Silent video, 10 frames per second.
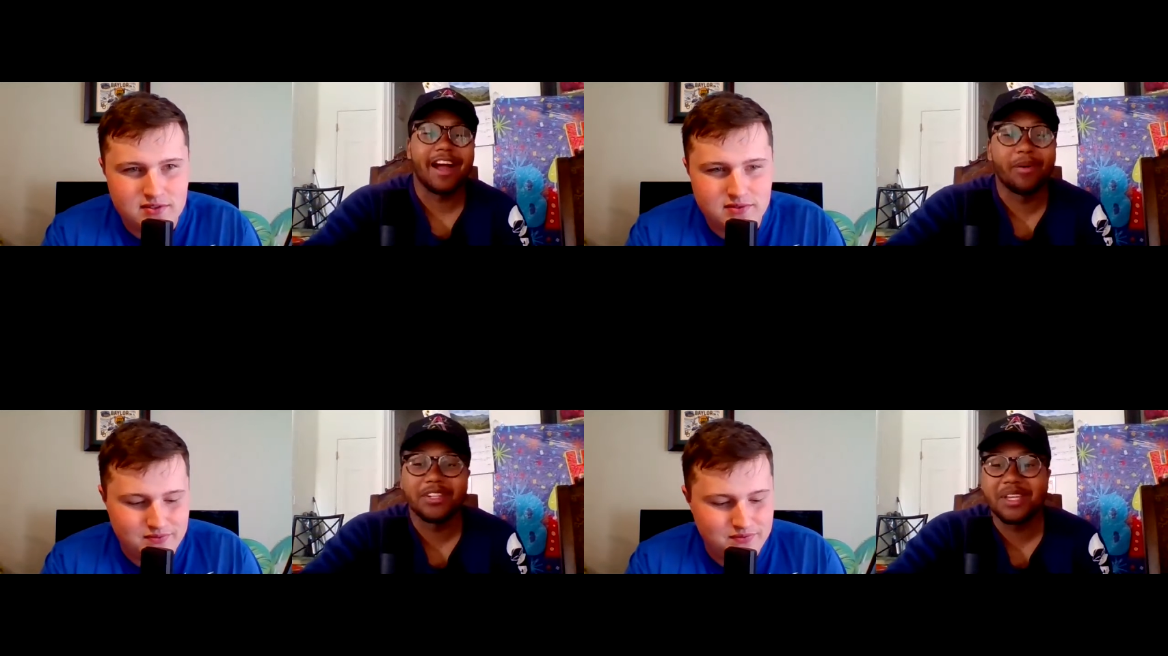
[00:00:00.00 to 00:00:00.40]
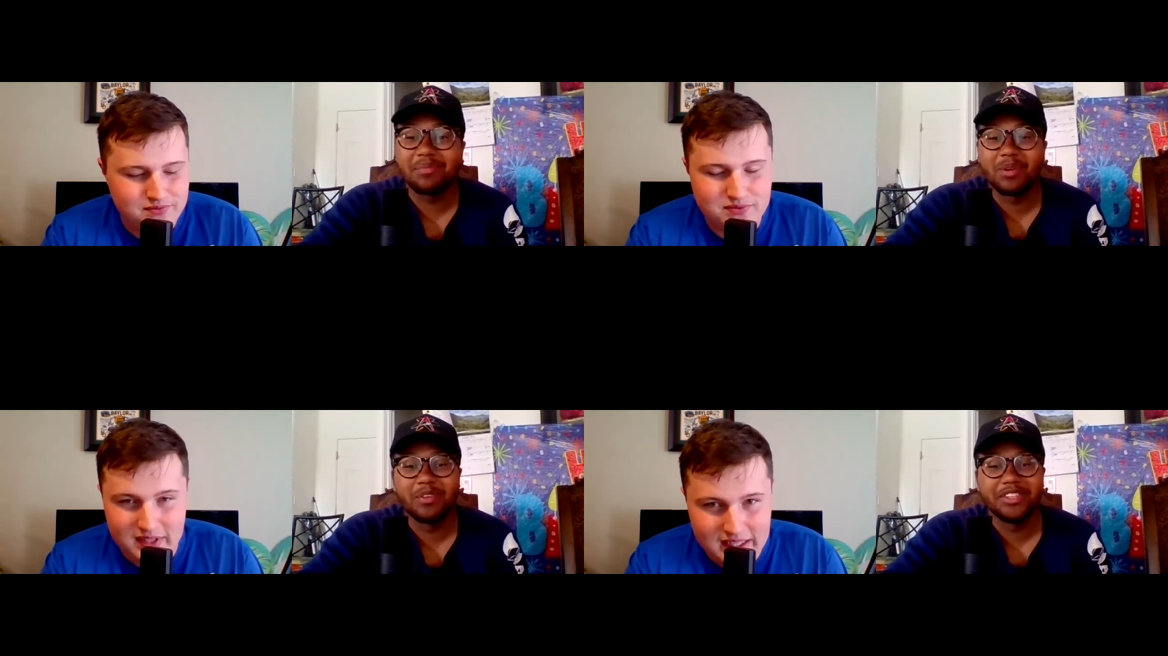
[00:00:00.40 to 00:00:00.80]
Speaker 1: I would have
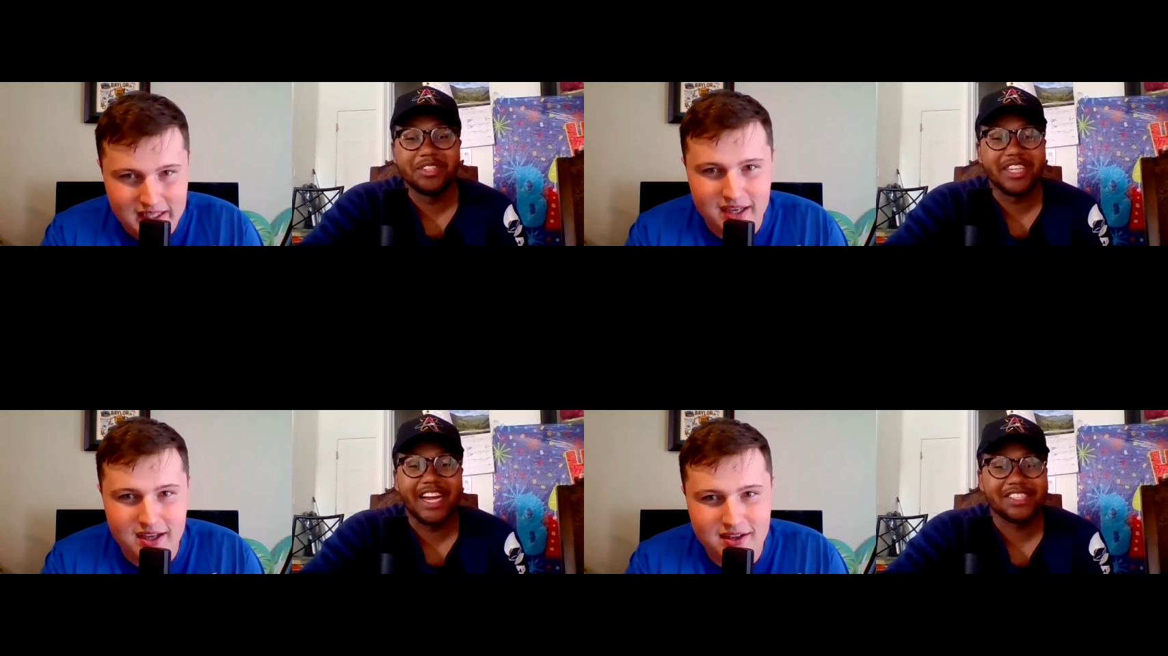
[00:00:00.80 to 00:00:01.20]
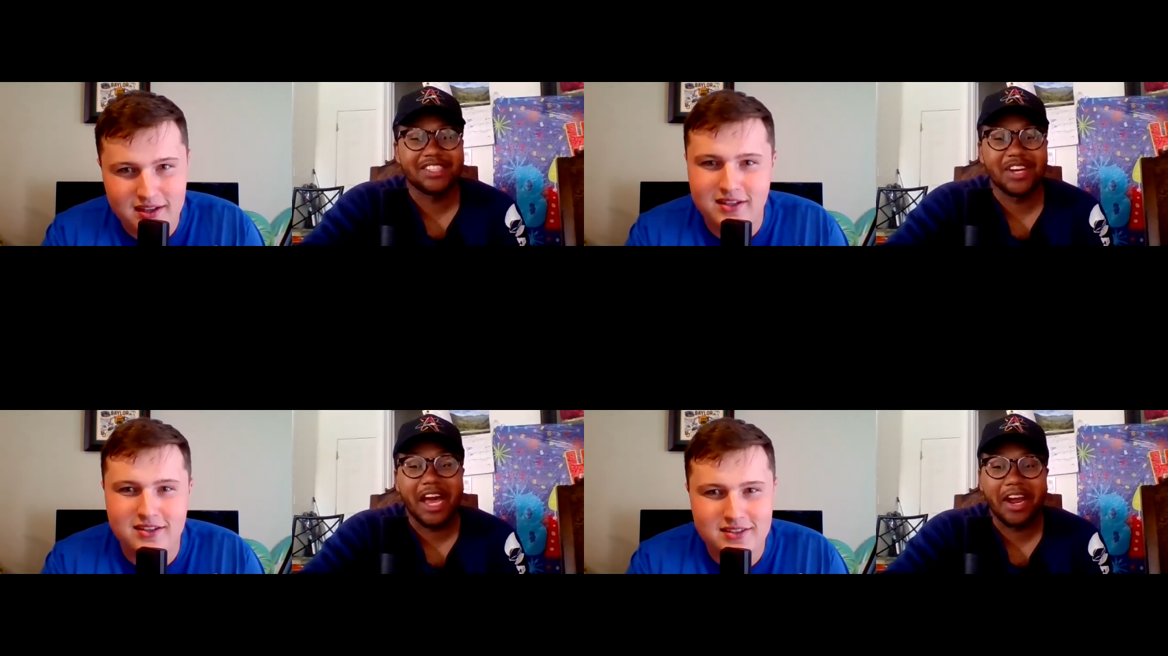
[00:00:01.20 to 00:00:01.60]
skipped over two
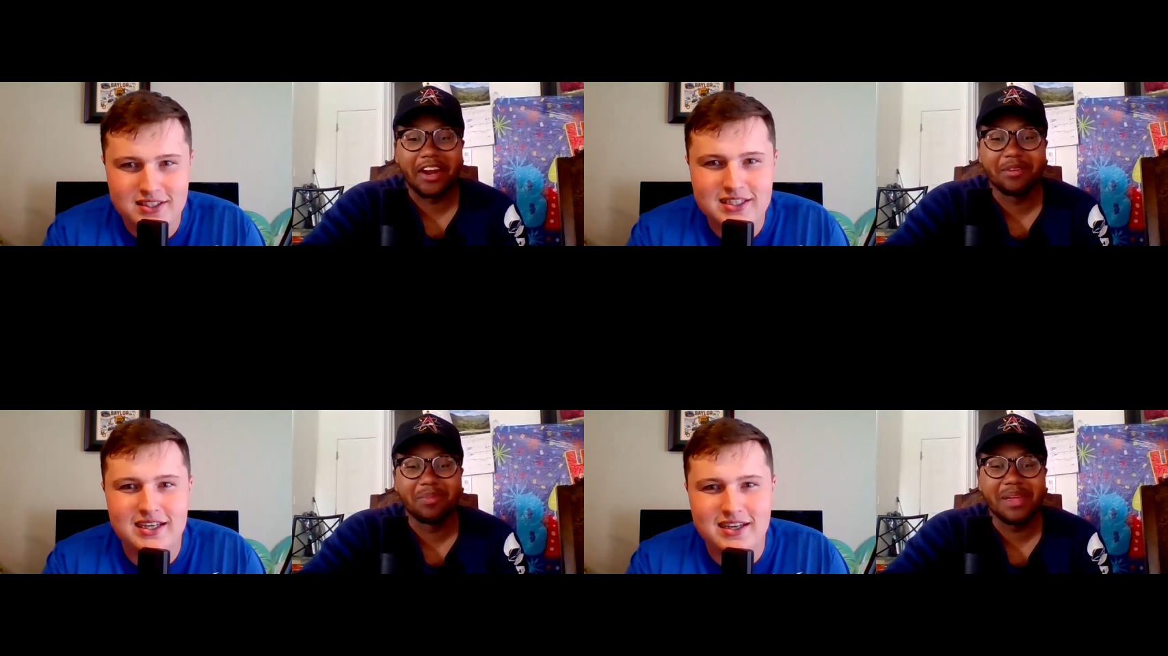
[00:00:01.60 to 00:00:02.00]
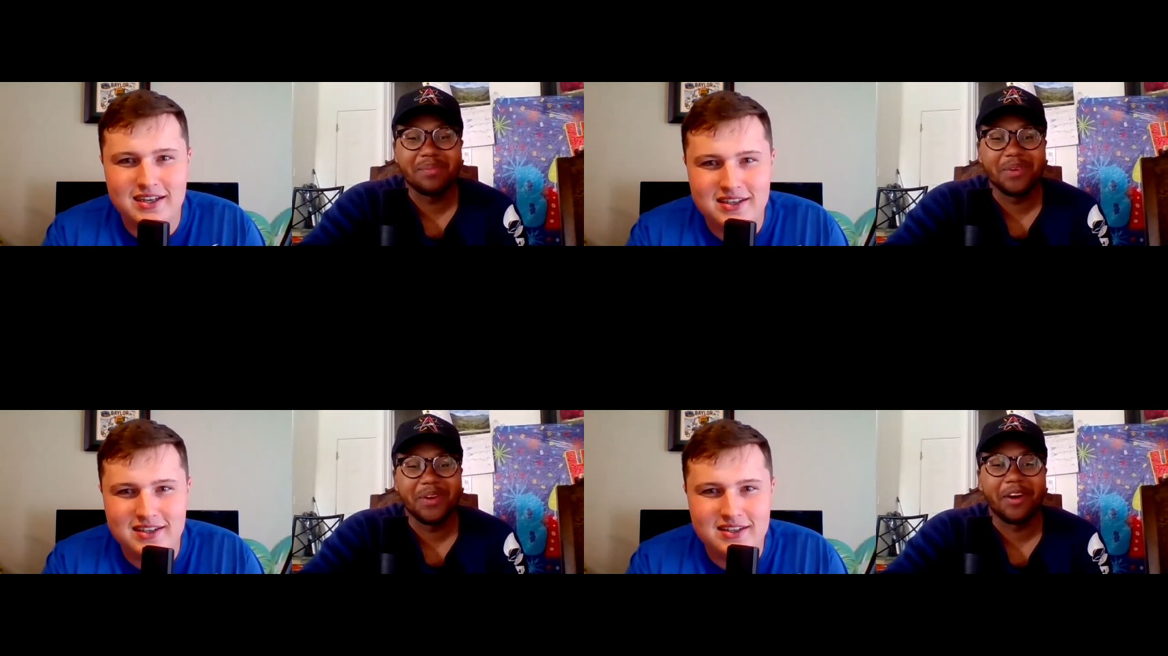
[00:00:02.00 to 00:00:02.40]
Jacksons. I I don't
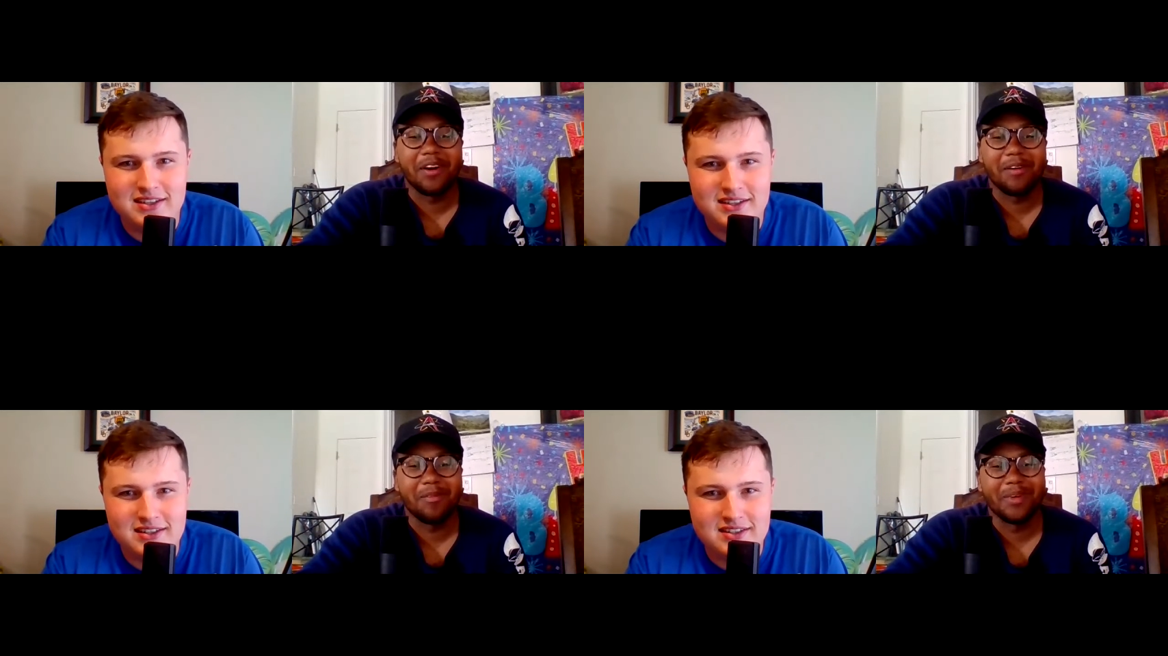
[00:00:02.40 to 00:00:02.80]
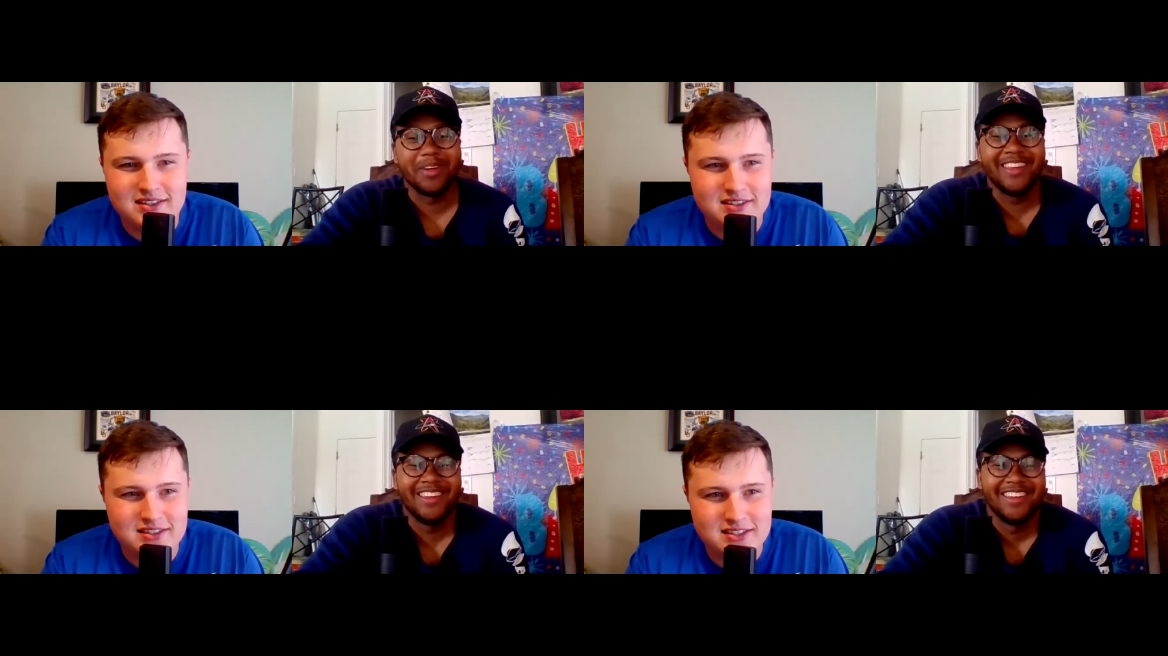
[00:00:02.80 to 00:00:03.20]
blame you at all,
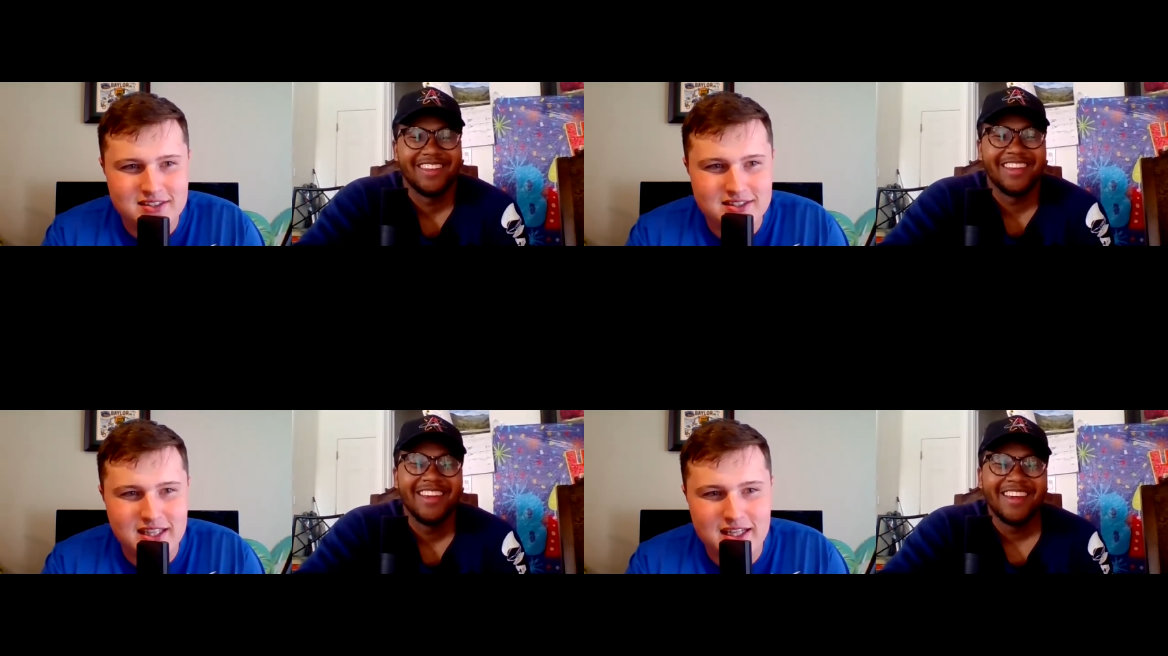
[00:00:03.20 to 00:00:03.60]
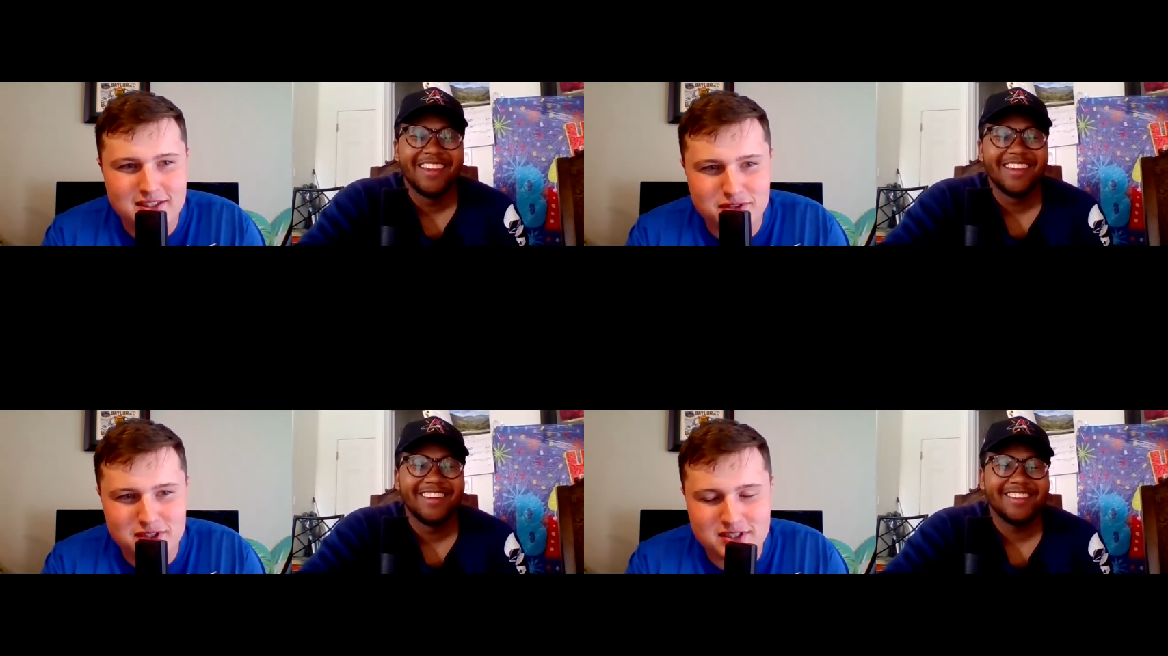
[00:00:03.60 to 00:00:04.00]
but
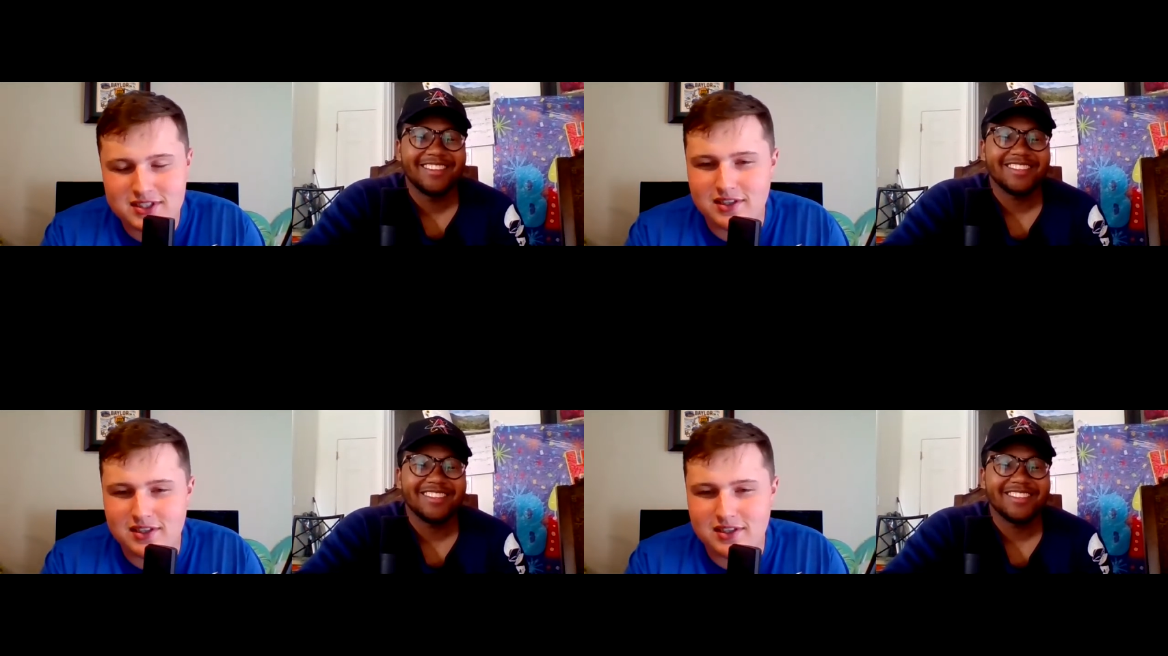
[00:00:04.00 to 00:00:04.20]
Speaker 2: thanks though